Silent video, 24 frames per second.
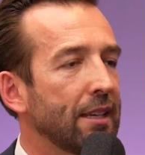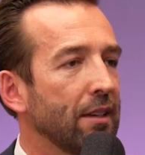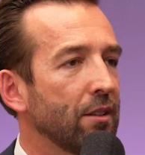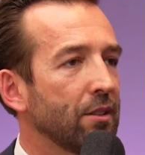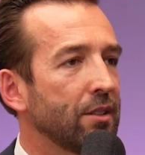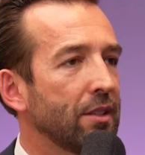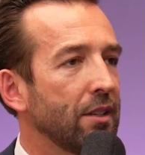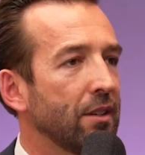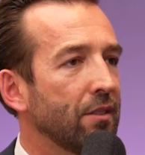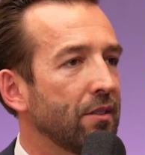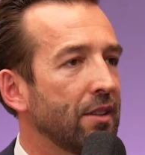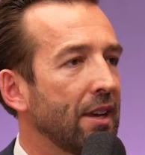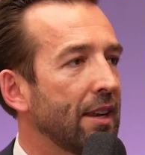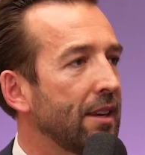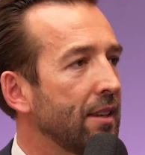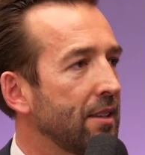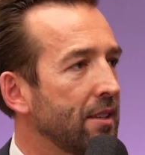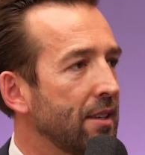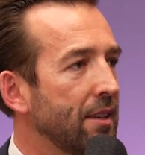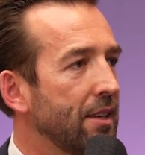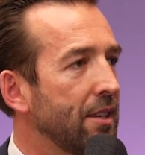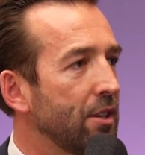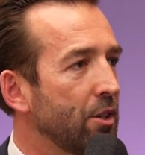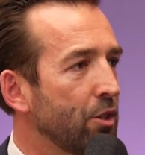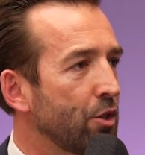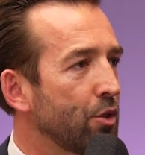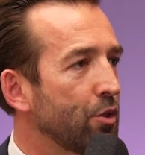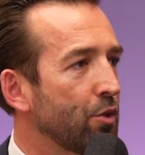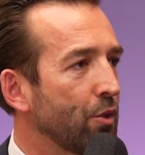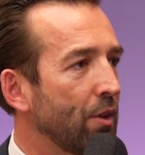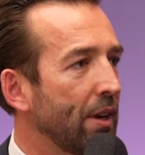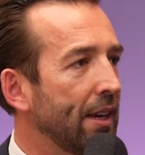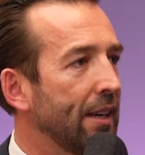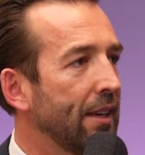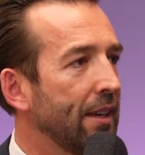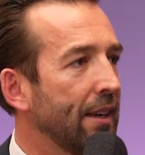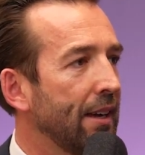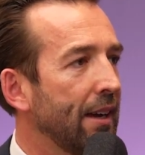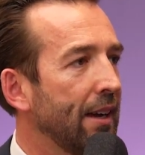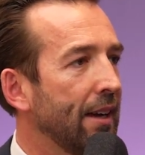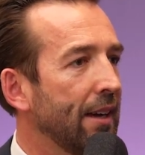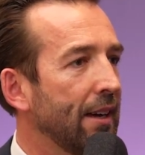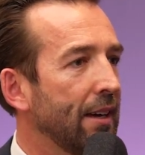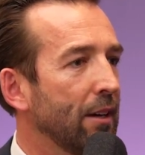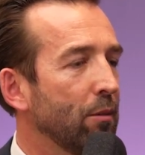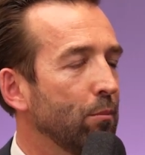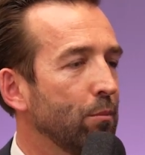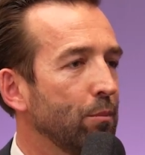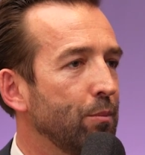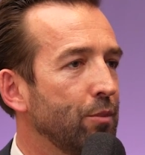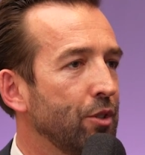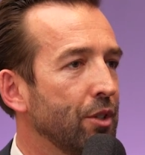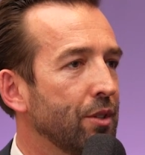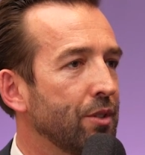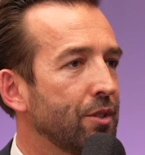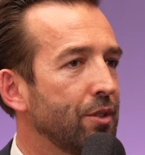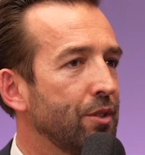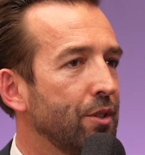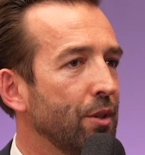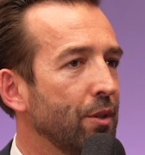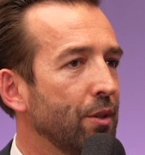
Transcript: guilty of that as an industry, just